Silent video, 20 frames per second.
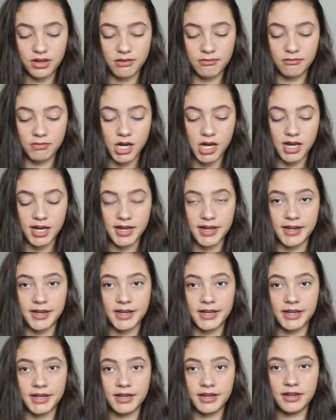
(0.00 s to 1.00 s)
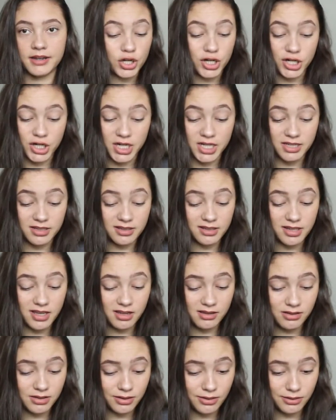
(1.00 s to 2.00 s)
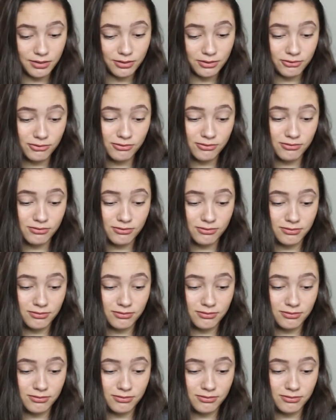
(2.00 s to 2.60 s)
like my current skin tone.